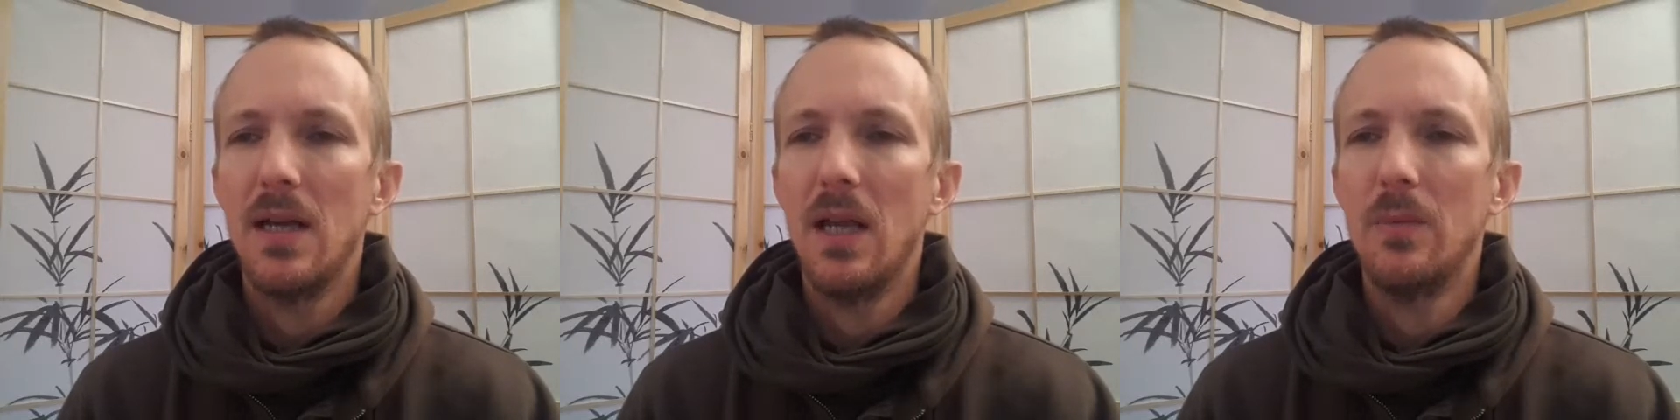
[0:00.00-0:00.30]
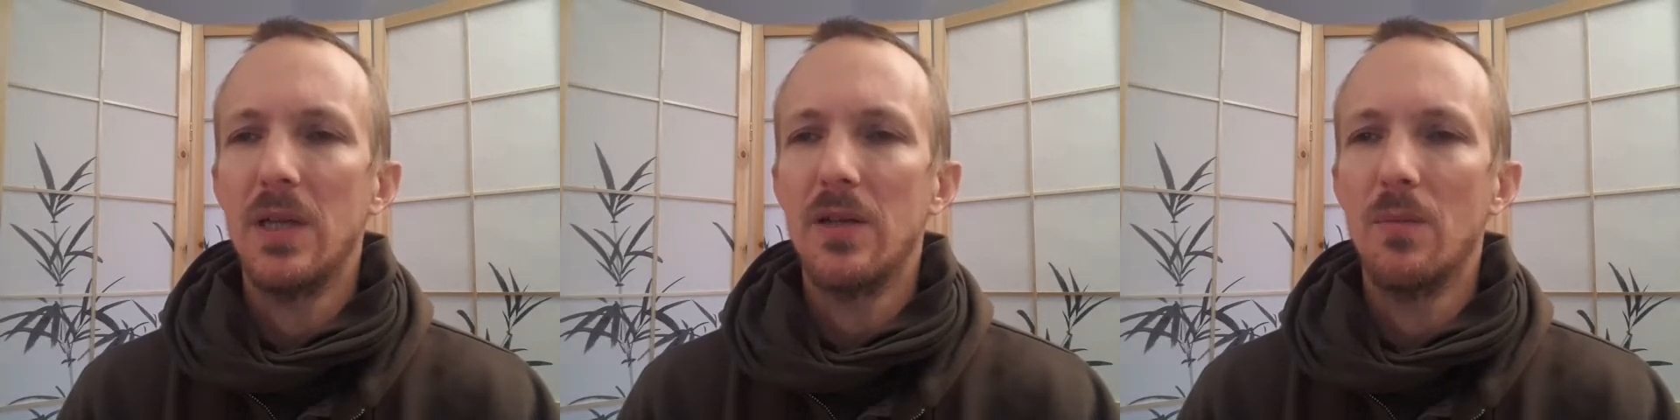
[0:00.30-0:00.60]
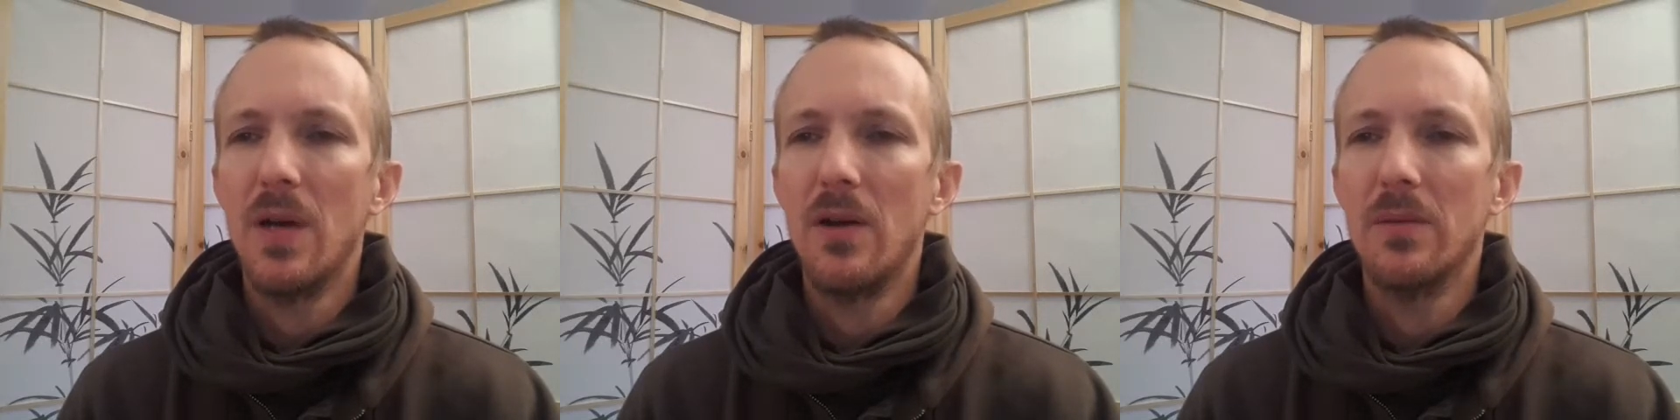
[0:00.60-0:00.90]

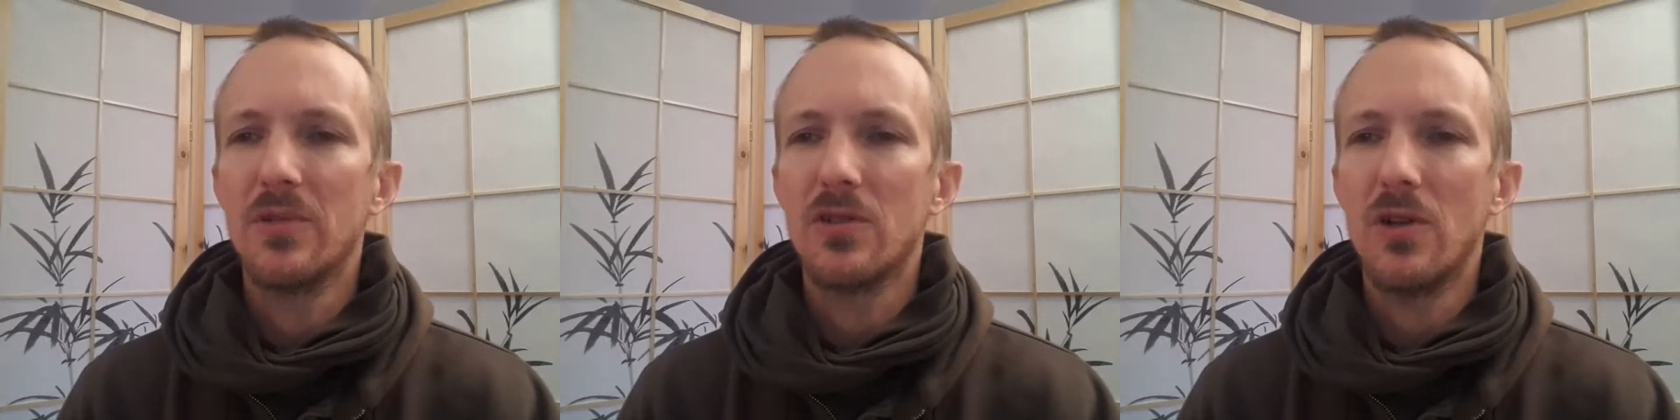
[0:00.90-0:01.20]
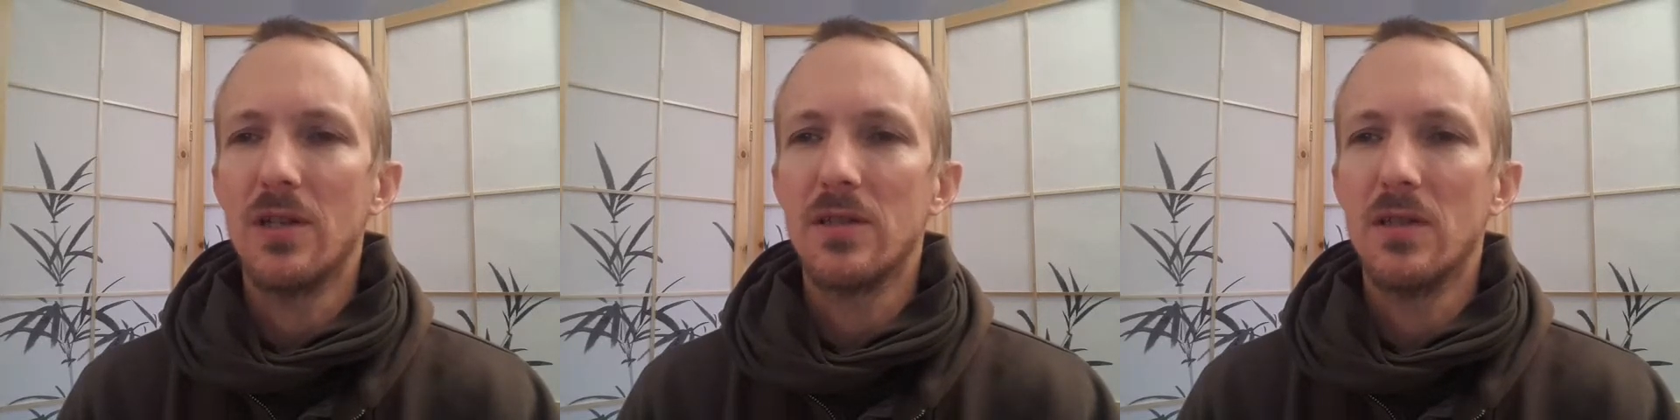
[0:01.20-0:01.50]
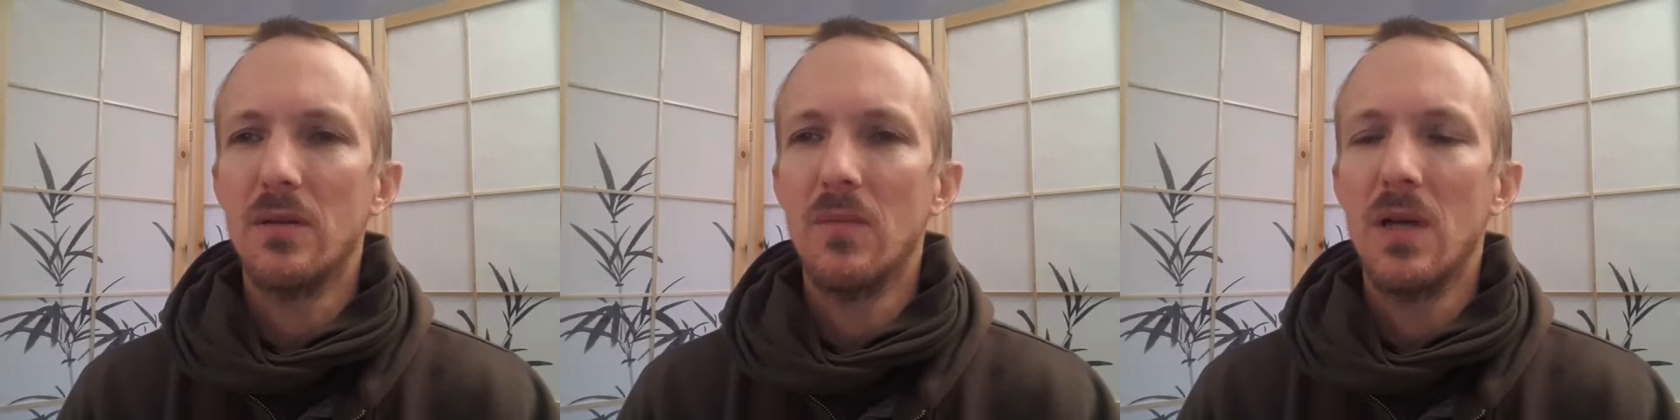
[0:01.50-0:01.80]
aluminium, barium,
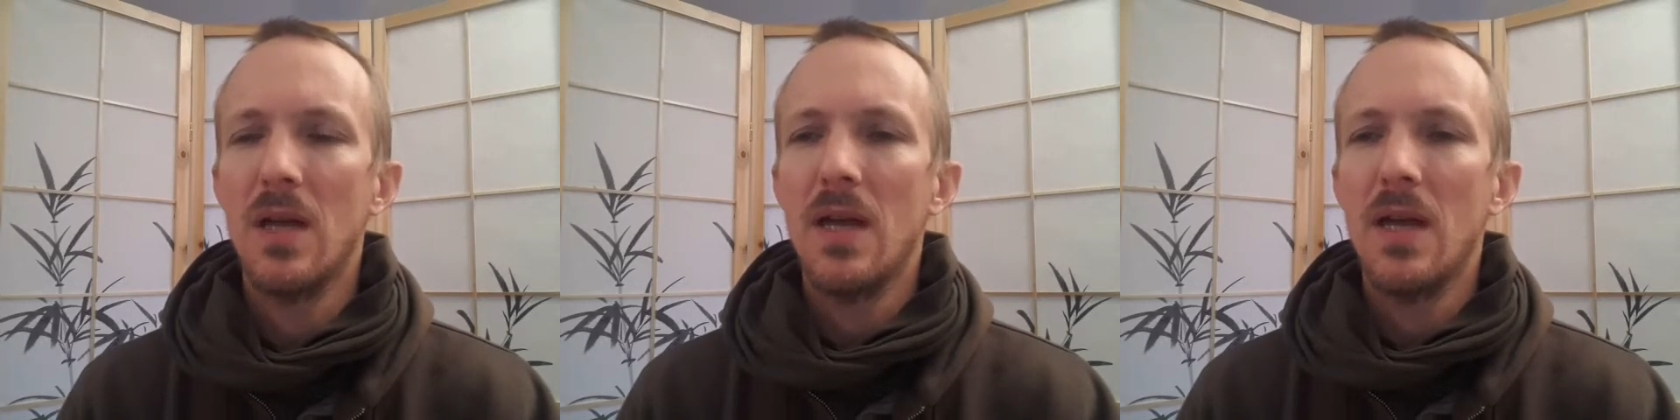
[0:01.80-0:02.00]
strontium,